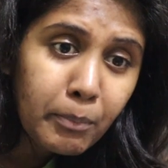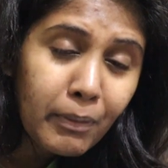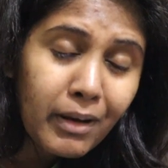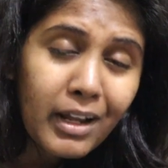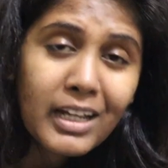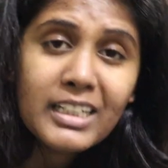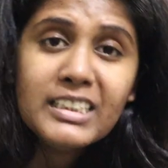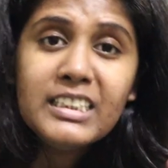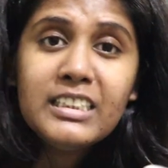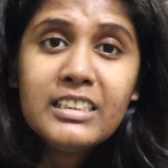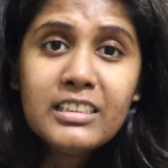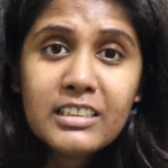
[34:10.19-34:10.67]

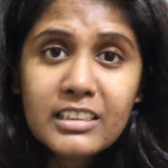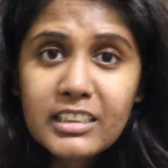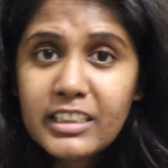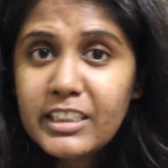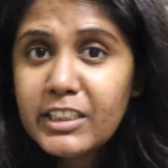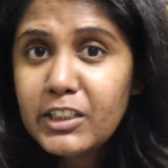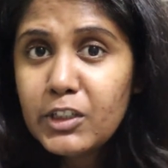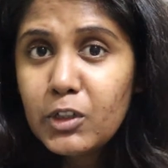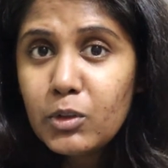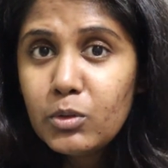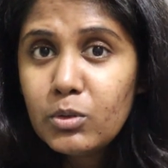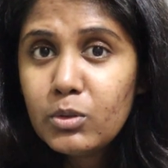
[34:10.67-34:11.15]
plunge
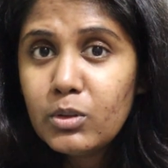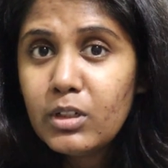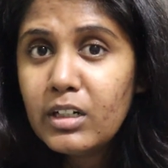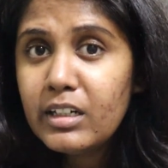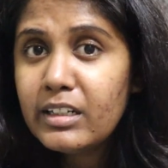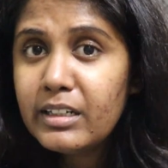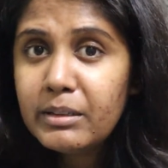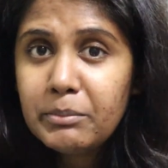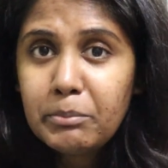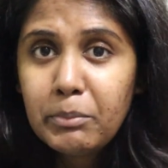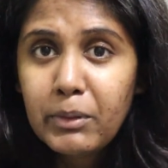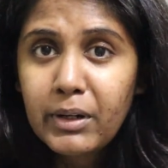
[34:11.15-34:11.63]
into
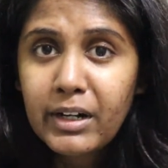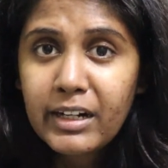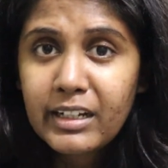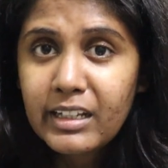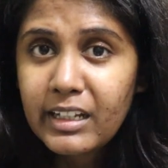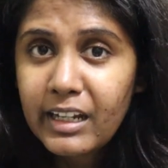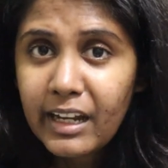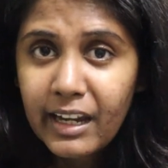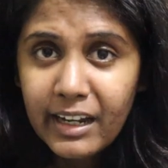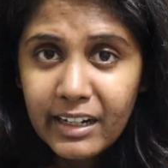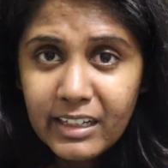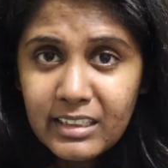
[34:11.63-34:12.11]
a Reaper
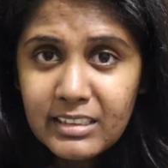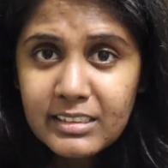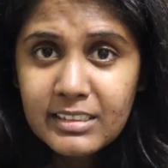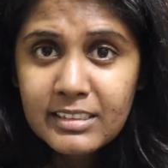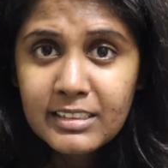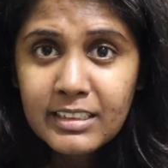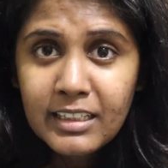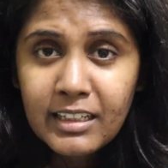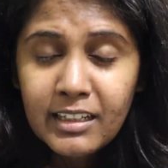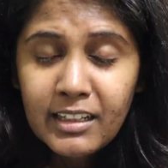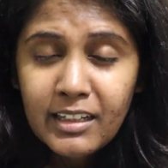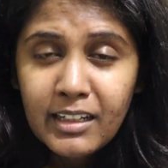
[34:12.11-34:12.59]
at the
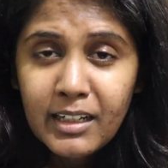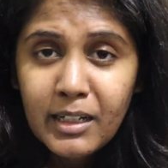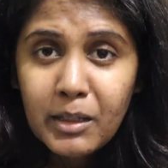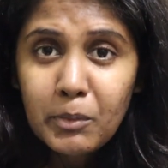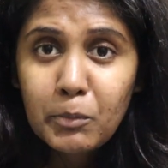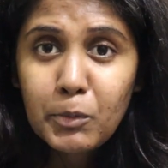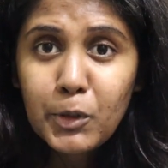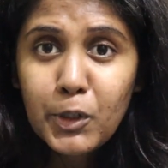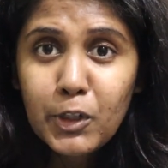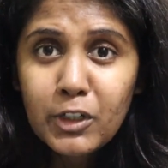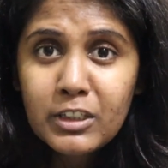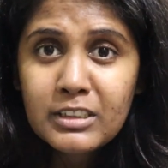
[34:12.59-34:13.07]
Gates
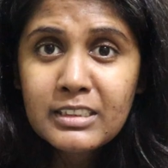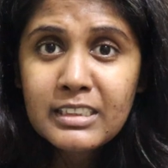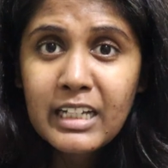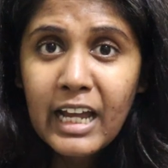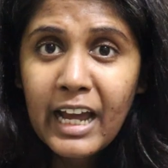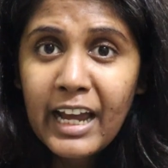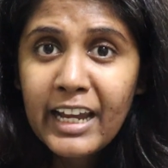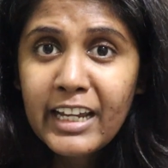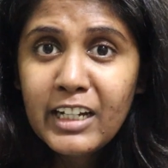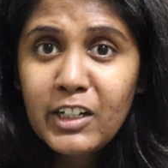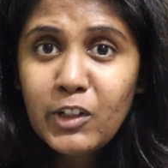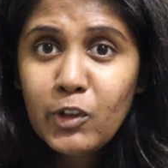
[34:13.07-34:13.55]
because
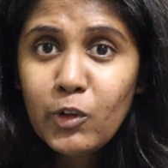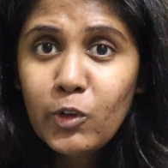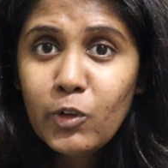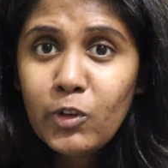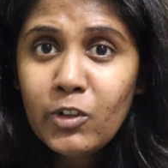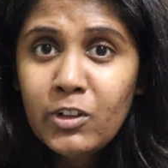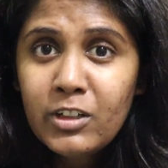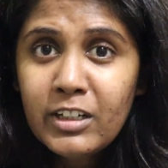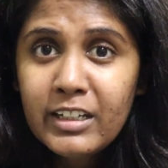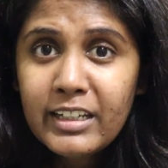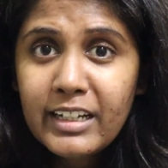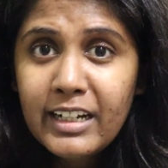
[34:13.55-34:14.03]
I
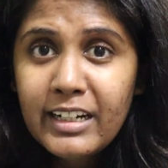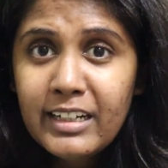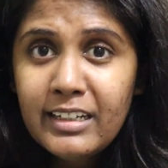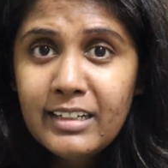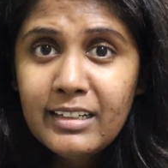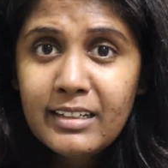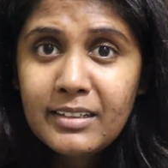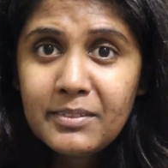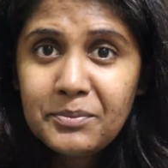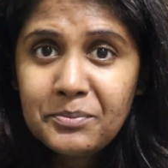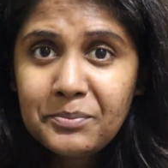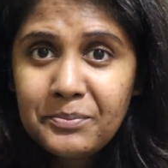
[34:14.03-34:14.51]
know
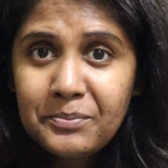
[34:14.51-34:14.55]
that